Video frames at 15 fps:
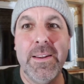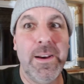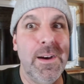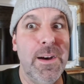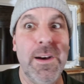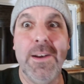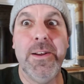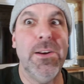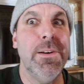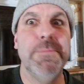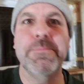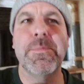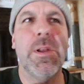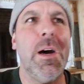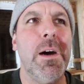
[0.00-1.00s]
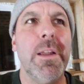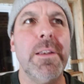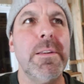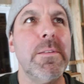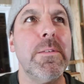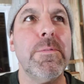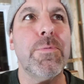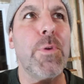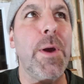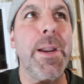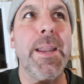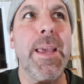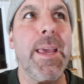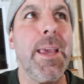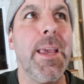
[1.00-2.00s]
on
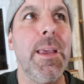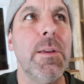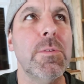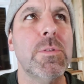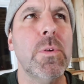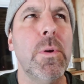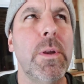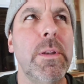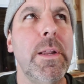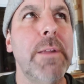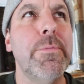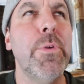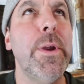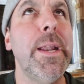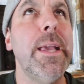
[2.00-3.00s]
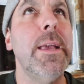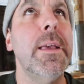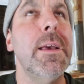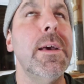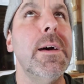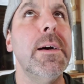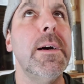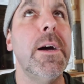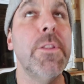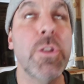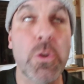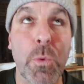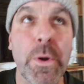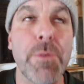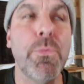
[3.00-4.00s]
Friday, sorry, not Friday, on the
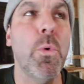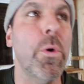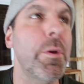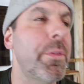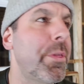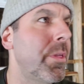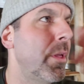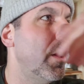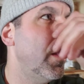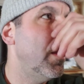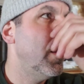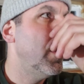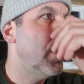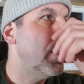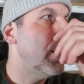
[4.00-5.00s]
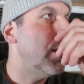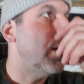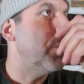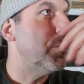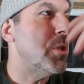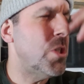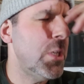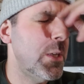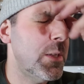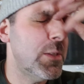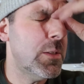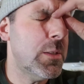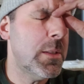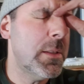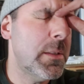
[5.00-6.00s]
24th, which
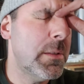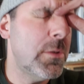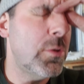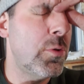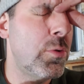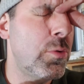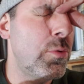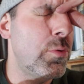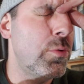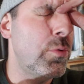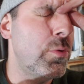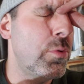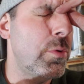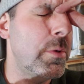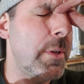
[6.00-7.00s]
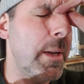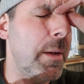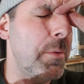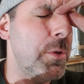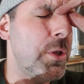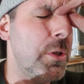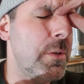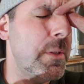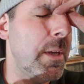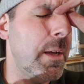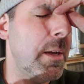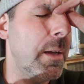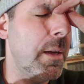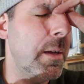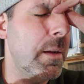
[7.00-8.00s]
is, today we're
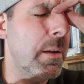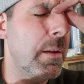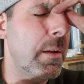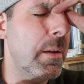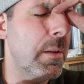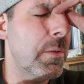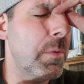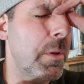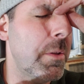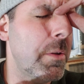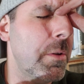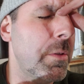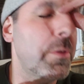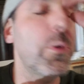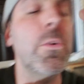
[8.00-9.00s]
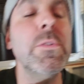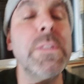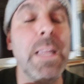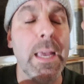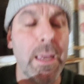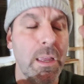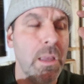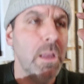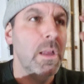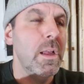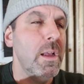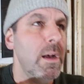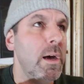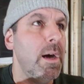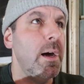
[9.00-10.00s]
Tuesday, Thursday,
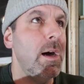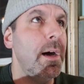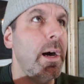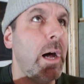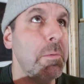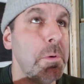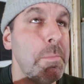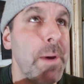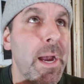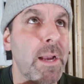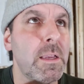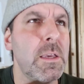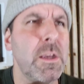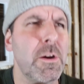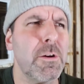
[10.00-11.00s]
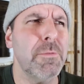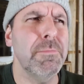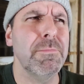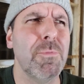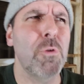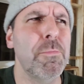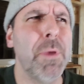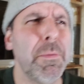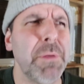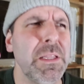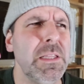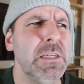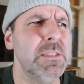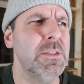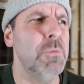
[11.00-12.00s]
I'll be back here, or maybe
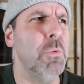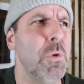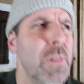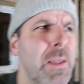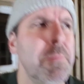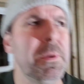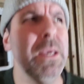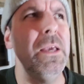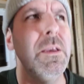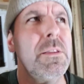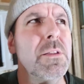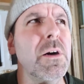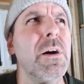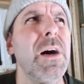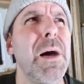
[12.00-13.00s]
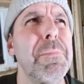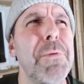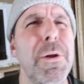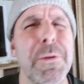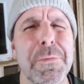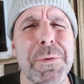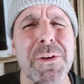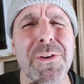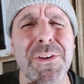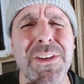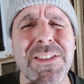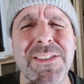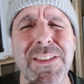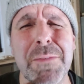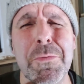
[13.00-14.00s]
Lisa won't let me. No, I'll probably be
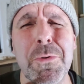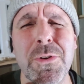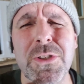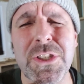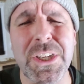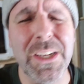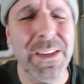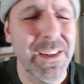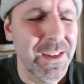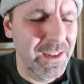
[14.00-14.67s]
cooking supper and shit.